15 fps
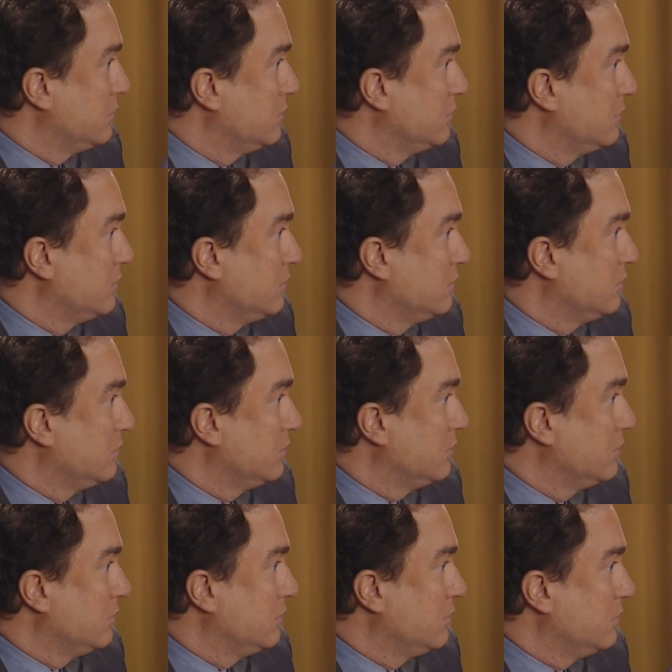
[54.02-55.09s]

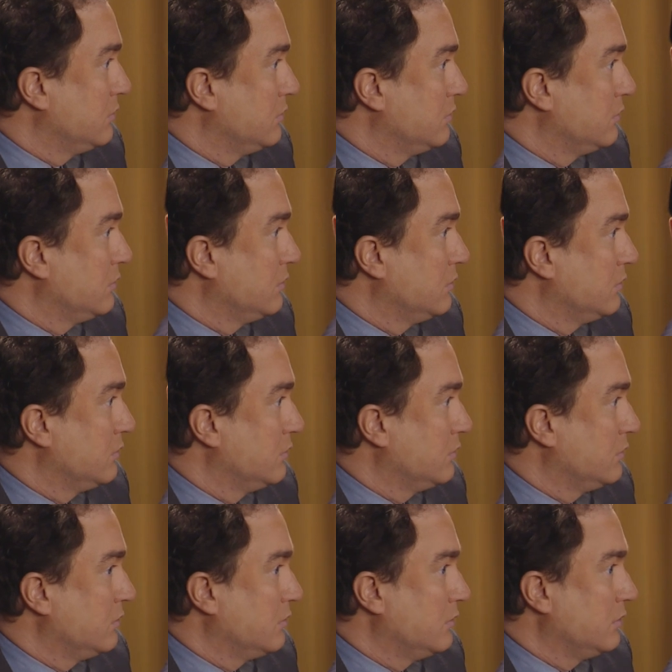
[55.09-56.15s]

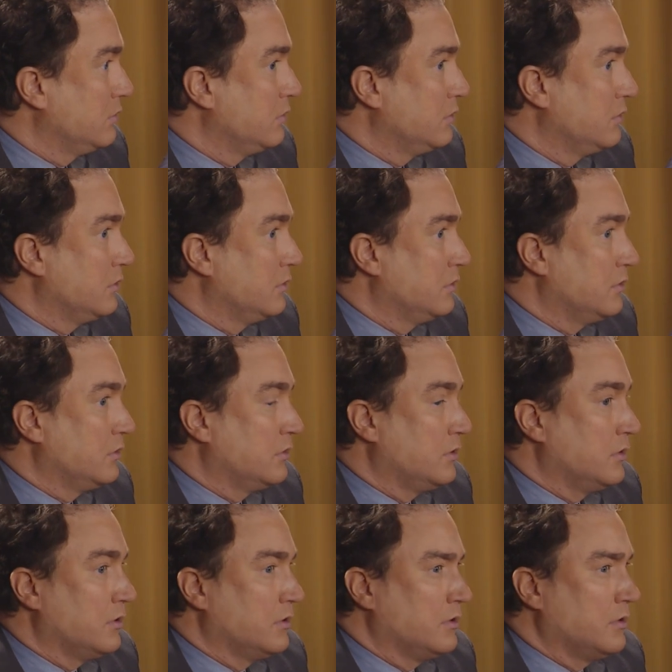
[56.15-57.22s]

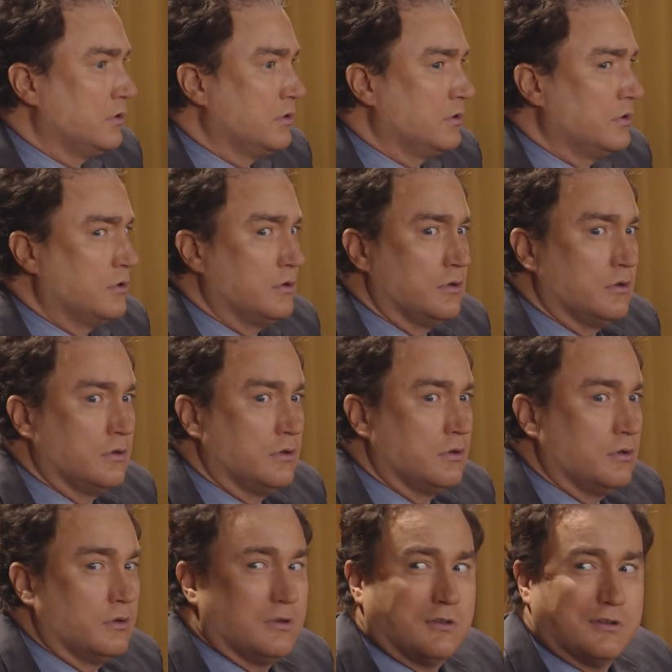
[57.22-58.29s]

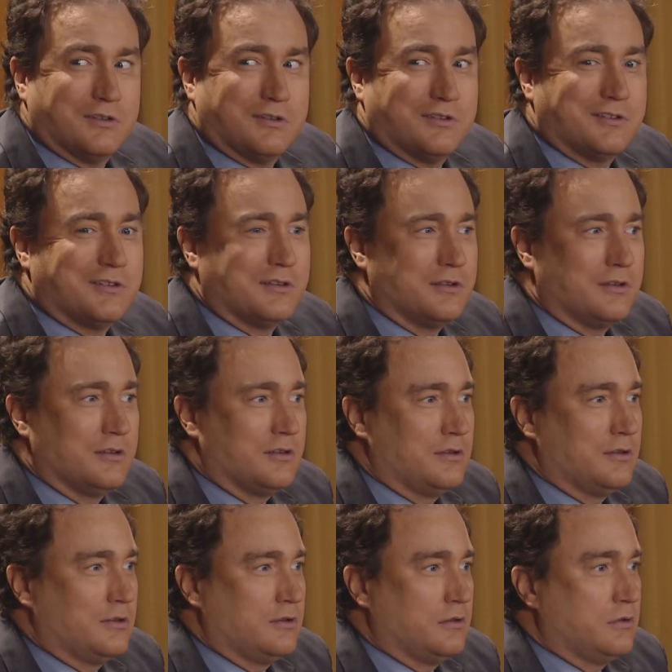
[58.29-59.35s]

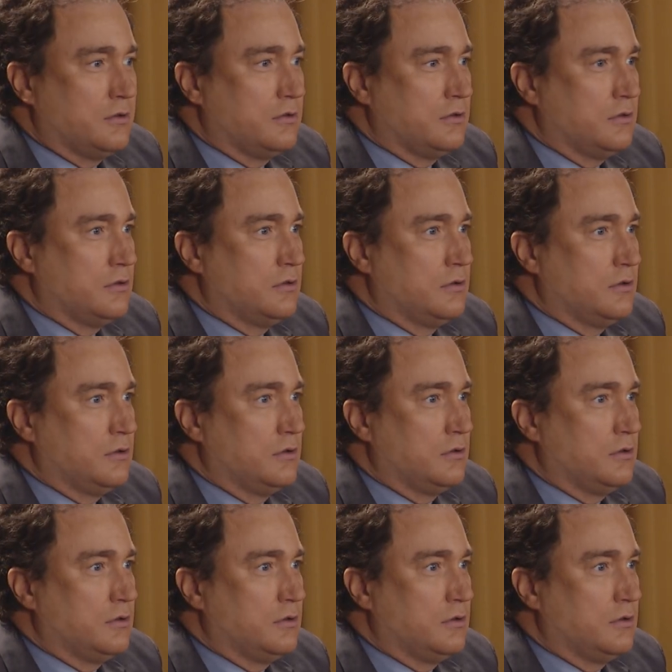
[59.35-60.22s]
(silent)